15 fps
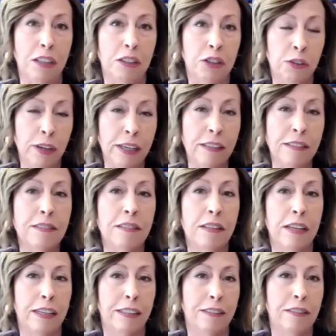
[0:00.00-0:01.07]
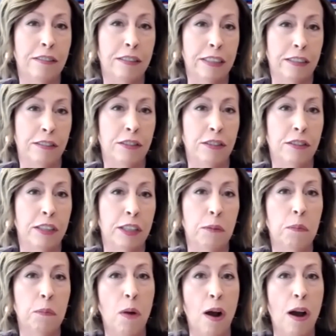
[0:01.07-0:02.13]
translate to the attorney
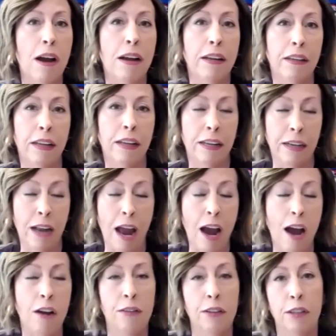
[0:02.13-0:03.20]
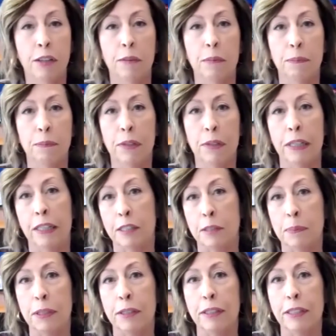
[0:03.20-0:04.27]
why and how their
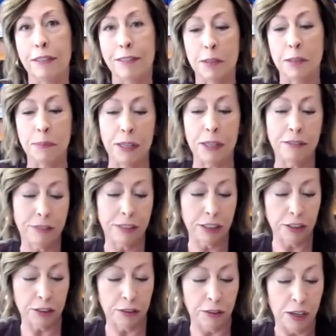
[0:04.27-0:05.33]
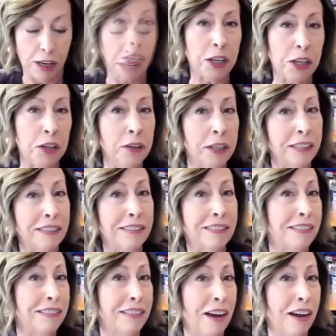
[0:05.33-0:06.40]
experience is beneficial. You get to
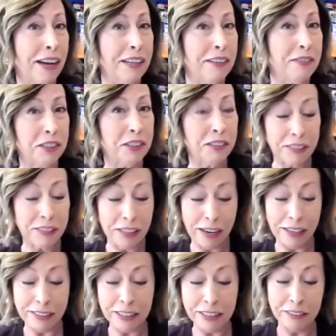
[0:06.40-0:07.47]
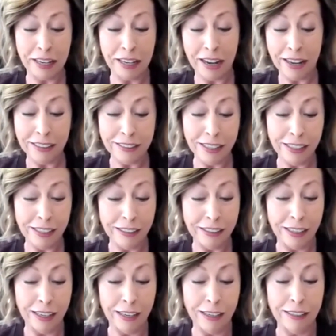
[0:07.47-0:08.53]
decide if you're the ideal candidate,
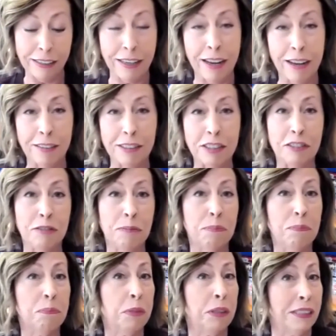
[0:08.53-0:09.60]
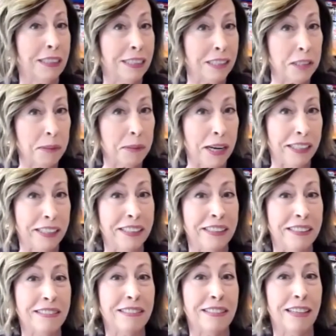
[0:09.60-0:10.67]
and now that you've participated in
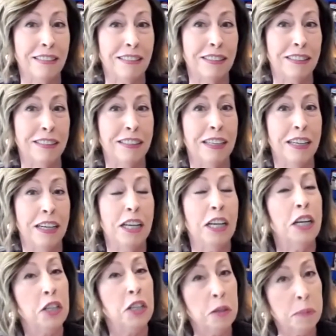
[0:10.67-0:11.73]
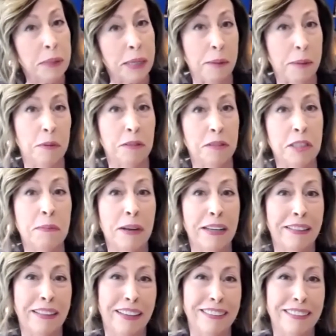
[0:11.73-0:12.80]
this session, you'll be able to make
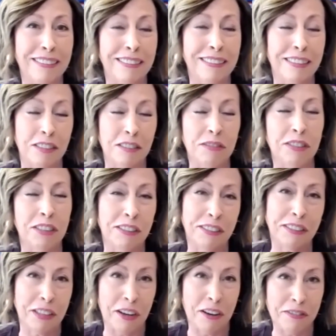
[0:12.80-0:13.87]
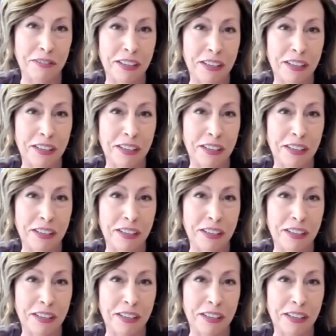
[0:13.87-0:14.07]
that decision for yourself.